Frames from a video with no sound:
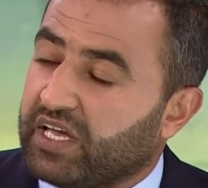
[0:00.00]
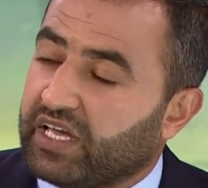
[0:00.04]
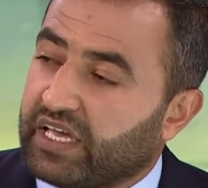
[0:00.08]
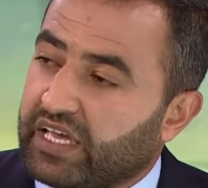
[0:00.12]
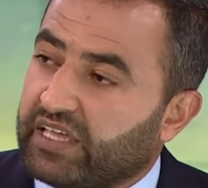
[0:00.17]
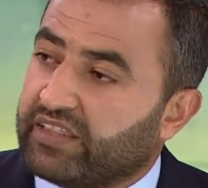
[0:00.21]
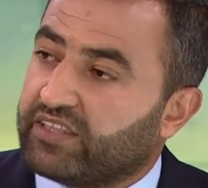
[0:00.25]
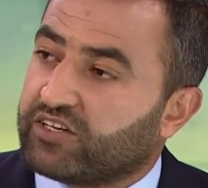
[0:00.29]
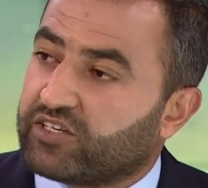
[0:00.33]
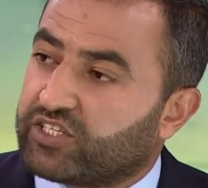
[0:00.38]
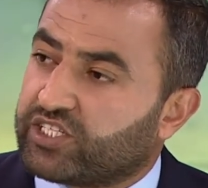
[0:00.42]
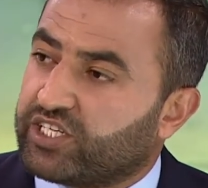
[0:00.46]

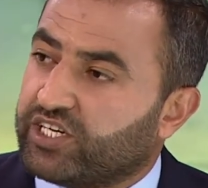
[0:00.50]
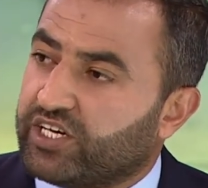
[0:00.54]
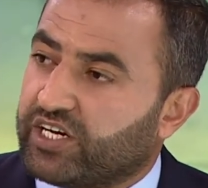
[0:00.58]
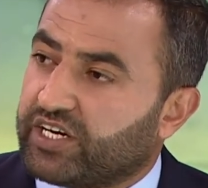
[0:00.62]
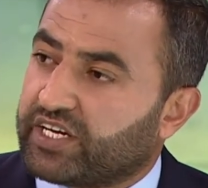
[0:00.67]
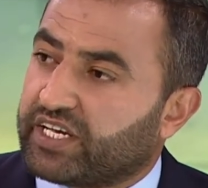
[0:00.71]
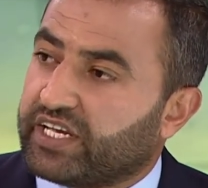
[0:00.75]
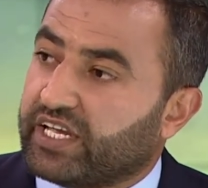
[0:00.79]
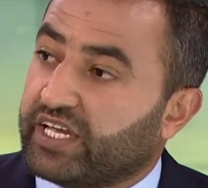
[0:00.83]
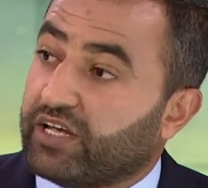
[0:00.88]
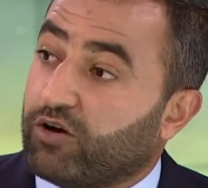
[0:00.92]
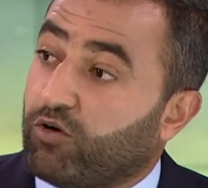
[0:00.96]
either
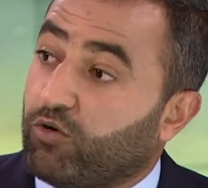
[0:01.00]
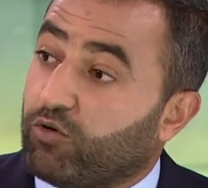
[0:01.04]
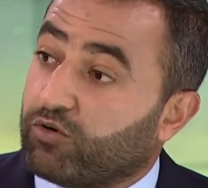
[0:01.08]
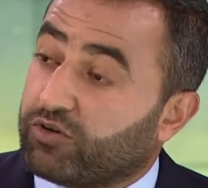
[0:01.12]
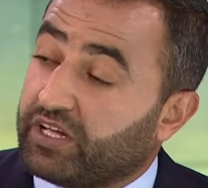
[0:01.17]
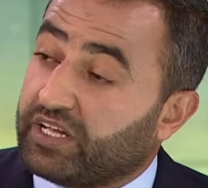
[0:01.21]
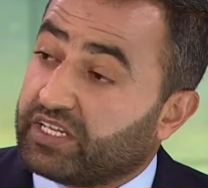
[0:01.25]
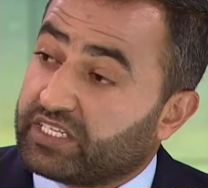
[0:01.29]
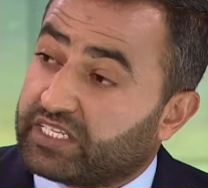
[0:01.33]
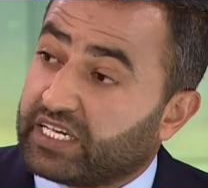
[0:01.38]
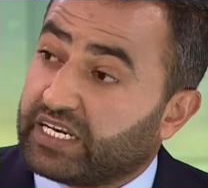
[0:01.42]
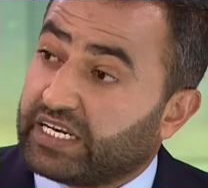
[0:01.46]
Turkey or
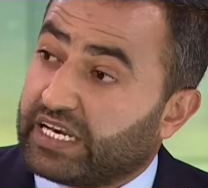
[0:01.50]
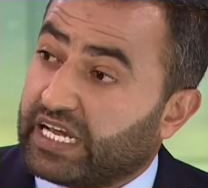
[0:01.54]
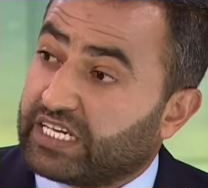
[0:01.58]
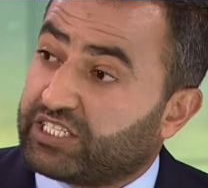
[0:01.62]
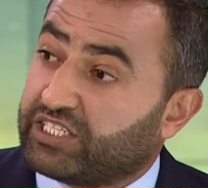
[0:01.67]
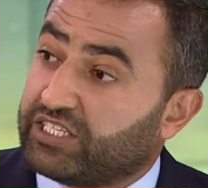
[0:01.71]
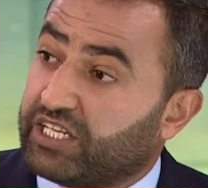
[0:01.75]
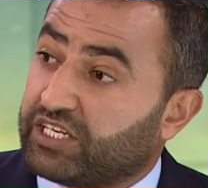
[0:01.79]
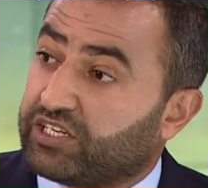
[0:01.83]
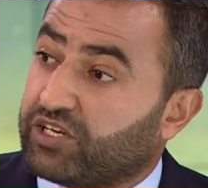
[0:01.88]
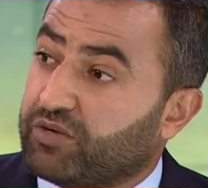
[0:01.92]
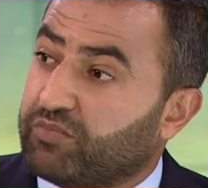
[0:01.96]
the
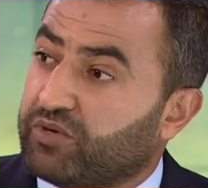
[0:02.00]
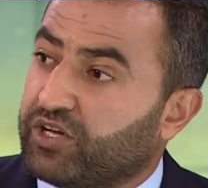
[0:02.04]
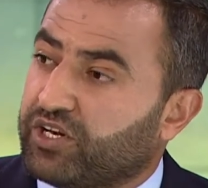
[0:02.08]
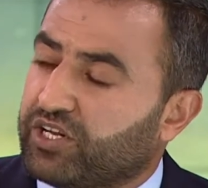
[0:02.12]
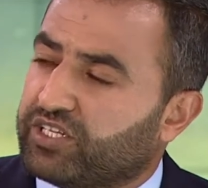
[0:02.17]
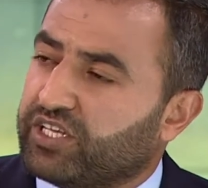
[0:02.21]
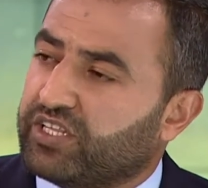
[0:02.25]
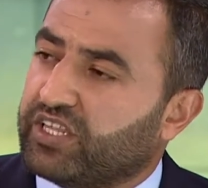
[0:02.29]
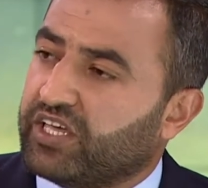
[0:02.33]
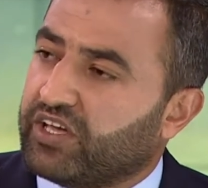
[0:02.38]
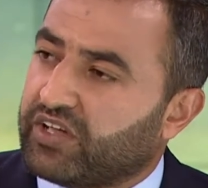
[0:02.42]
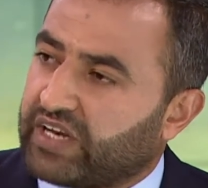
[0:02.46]
international
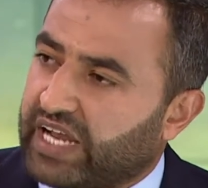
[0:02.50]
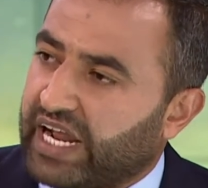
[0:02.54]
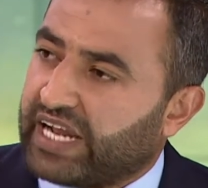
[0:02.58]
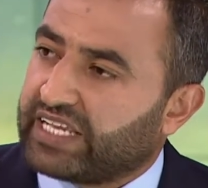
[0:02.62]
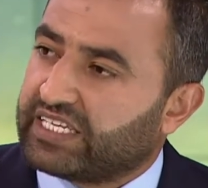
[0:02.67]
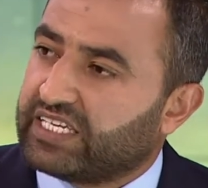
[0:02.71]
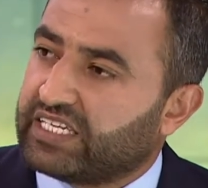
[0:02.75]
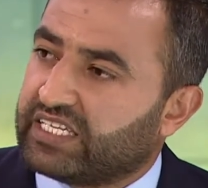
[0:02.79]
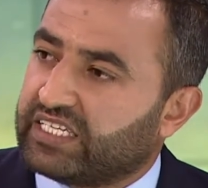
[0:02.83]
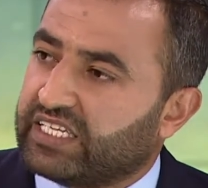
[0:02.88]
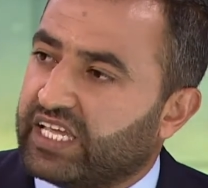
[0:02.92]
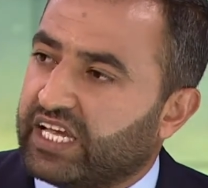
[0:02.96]
community, the
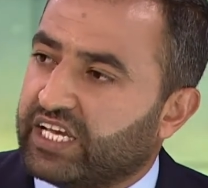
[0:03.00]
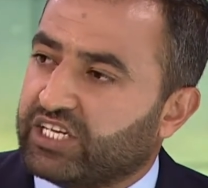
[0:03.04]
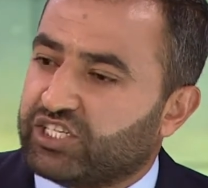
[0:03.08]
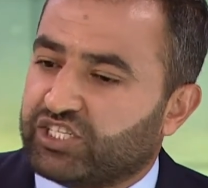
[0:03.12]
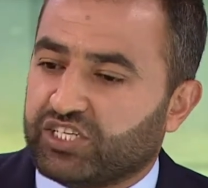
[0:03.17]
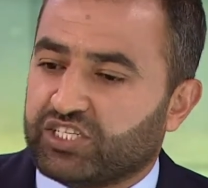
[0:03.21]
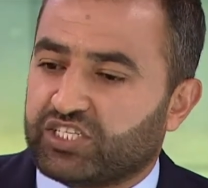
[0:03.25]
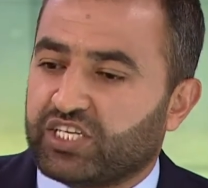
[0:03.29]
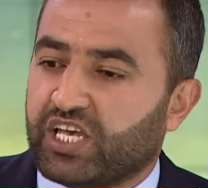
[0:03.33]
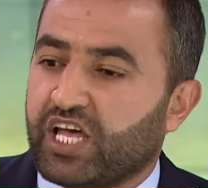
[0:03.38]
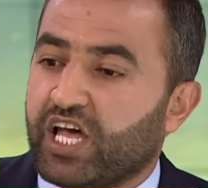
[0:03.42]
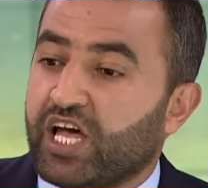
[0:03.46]
United
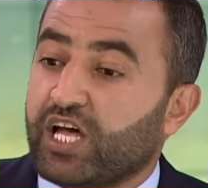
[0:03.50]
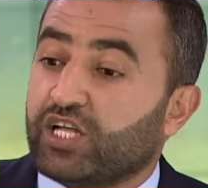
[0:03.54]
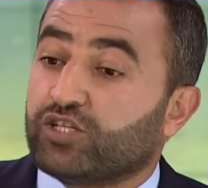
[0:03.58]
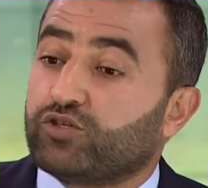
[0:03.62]
Nations,